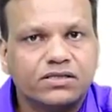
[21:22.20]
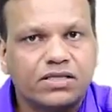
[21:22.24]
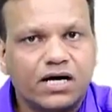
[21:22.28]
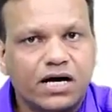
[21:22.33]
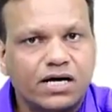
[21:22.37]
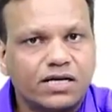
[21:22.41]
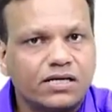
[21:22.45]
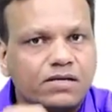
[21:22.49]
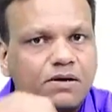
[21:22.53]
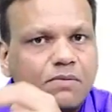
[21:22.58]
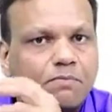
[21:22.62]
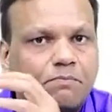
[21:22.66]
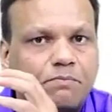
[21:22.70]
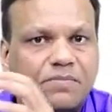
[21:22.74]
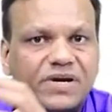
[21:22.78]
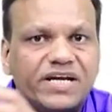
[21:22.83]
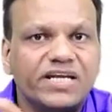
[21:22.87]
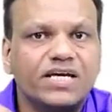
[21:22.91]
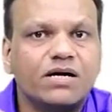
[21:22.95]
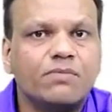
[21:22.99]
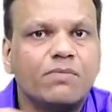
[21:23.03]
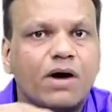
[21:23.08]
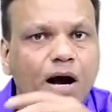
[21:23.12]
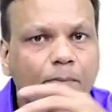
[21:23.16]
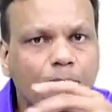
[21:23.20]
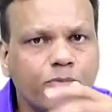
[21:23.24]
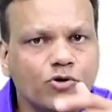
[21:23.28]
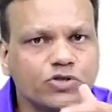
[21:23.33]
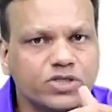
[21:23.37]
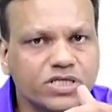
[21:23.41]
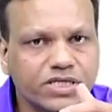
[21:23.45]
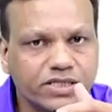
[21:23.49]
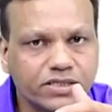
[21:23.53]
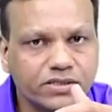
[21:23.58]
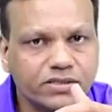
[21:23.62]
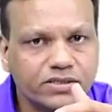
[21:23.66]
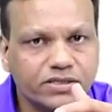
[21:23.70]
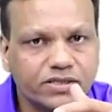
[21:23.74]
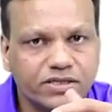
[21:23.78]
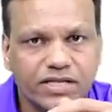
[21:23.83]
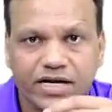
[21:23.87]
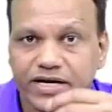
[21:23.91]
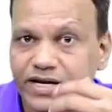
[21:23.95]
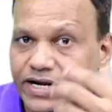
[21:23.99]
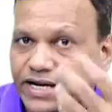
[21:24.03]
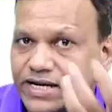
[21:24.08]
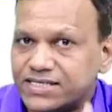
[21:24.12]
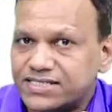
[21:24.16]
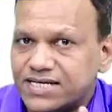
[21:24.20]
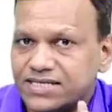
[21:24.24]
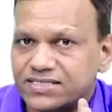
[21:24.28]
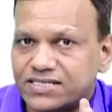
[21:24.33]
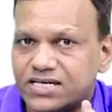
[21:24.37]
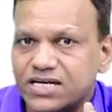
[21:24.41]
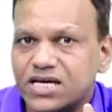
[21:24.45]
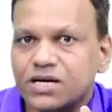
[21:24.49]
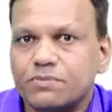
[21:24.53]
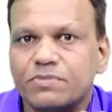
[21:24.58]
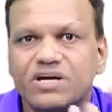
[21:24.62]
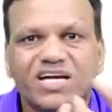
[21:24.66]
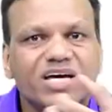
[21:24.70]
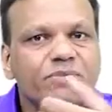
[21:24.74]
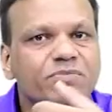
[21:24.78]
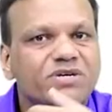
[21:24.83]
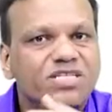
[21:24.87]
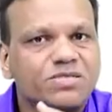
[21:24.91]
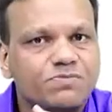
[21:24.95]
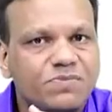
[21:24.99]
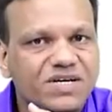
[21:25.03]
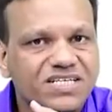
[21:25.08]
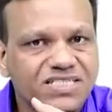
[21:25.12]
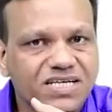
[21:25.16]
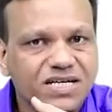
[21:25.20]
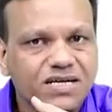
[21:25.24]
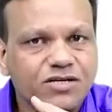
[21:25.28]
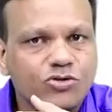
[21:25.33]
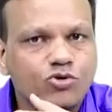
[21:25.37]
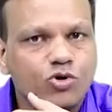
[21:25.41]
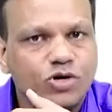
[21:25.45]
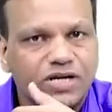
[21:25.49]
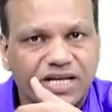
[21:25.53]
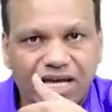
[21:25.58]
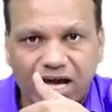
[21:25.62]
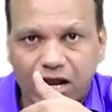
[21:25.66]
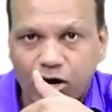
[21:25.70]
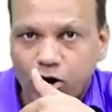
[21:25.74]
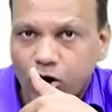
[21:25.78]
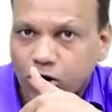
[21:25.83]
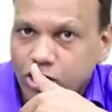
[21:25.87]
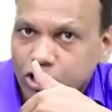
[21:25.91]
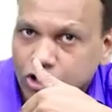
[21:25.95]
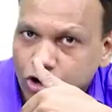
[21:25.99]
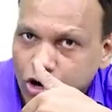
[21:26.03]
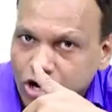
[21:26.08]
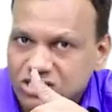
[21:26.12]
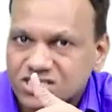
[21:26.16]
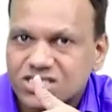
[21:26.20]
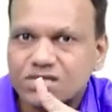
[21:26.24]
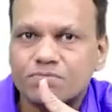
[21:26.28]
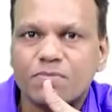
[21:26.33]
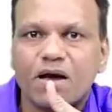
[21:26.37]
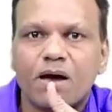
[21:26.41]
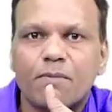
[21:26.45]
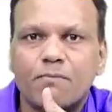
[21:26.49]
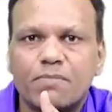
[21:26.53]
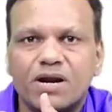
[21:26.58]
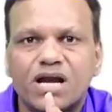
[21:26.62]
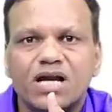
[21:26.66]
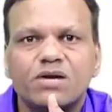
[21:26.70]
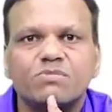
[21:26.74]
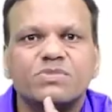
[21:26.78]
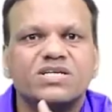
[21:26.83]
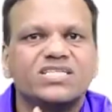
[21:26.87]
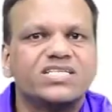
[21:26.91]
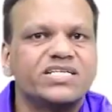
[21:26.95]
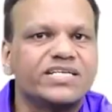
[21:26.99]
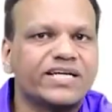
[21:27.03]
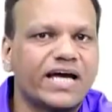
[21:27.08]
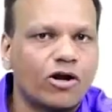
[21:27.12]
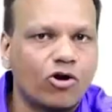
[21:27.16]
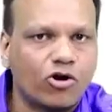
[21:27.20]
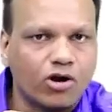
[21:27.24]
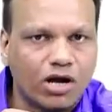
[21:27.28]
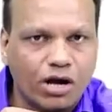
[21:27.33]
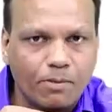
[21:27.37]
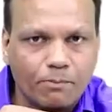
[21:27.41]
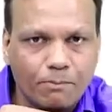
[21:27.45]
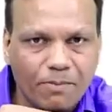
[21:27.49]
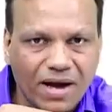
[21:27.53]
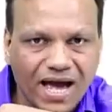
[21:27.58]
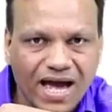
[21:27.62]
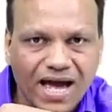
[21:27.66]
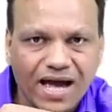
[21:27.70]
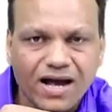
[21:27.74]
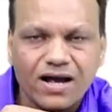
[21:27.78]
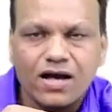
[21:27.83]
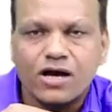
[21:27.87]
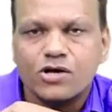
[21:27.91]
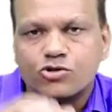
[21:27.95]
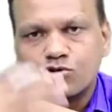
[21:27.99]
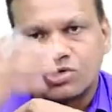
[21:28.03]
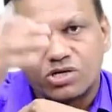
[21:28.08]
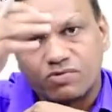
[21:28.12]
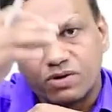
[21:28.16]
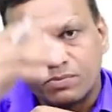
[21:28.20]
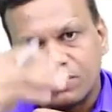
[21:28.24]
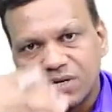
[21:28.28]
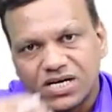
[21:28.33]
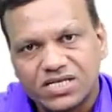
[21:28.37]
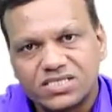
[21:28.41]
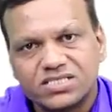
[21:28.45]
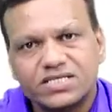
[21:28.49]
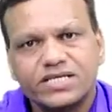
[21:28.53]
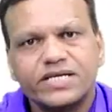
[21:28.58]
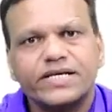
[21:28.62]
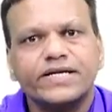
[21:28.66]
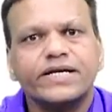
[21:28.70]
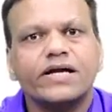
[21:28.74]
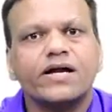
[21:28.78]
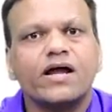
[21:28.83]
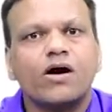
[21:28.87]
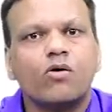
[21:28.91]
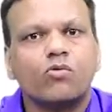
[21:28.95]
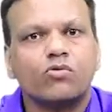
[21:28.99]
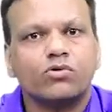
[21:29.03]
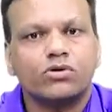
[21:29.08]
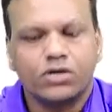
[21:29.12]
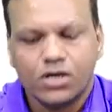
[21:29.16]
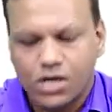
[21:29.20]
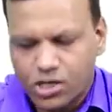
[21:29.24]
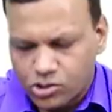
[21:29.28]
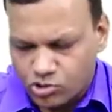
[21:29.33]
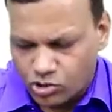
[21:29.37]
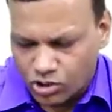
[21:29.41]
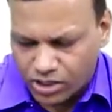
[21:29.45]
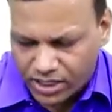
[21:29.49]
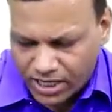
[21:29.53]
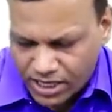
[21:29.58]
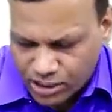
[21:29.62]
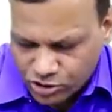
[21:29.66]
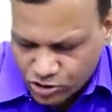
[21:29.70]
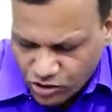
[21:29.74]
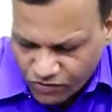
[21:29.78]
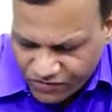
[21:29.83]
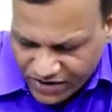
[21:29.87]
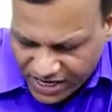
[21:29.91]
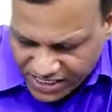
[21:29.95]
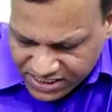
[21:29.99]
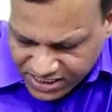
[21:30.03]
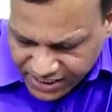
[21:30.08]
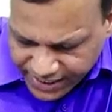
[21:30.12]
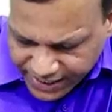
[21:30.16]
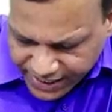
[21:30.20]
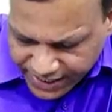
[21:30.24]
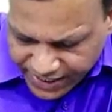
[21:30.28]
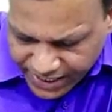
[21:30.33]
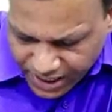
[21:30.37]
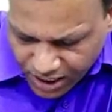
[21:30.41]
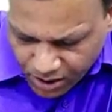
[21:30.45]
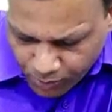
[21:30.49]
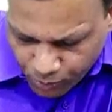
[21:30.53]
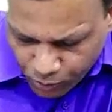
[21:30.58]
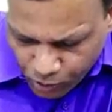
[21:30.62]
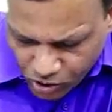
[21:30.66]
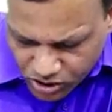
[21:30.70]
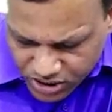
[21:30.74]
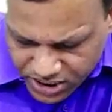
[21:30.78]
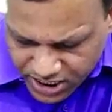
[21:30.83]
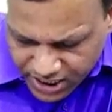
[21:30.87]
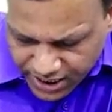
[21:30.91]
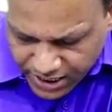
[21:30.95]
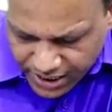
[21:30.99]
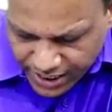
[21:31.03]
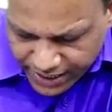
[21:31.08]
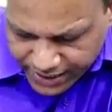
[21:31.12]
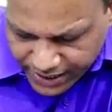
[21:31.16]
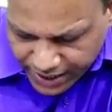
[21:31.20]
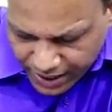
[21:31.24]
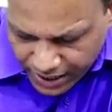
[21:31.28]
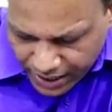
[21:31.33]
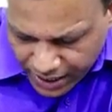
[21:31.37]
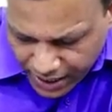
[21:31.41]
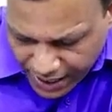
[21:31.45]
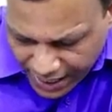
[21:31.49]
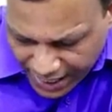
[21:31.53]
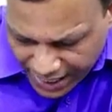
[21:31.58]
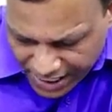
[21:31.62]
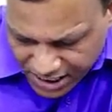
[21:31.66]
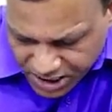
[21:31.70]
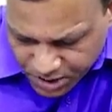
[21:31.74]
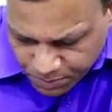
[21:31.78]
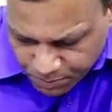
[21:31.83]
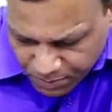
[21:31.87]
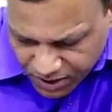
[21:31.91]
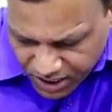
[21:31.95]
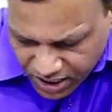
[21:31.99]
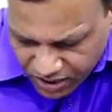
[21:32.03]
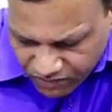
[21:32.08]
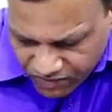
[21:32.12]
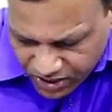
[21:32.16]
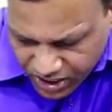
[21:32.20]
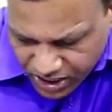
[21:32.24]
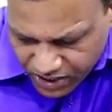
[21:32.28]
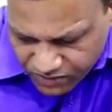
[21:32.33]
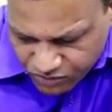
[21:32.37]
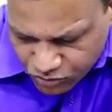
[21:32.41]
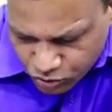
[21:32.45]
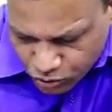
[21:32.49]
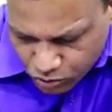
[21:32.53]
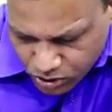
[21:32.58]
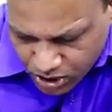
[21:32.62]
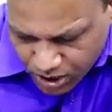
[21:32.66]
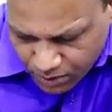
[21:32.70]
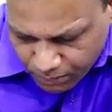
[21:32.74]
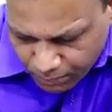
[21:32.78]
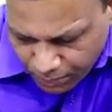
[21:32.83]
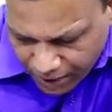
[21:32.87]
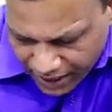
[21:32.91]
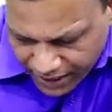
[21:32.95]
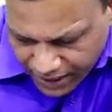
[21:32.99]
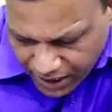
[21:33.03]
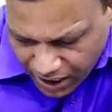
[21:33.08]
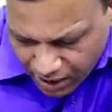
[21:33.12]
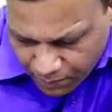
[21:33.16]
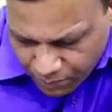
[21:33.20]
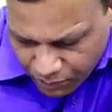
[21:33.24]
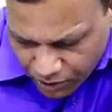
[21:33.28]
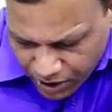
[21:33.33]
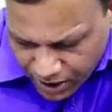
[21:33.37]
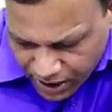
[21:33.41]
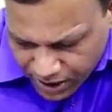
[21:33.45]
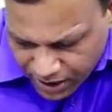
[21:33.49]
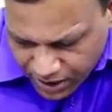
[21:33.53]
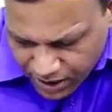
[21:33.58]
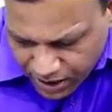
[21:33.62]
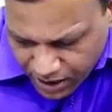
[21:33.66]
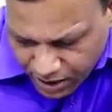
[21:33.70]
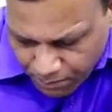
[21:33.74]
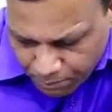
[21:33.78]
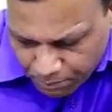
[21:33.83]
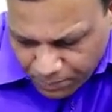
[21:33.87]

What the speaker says: the medium opposite. The drug is acidic, medium is basic, so it cannot cross the membrane, means it cannot come back, so it will be excreted out. So in case of acidic drug poisoning like aspirin, we give sodium bicarbonate,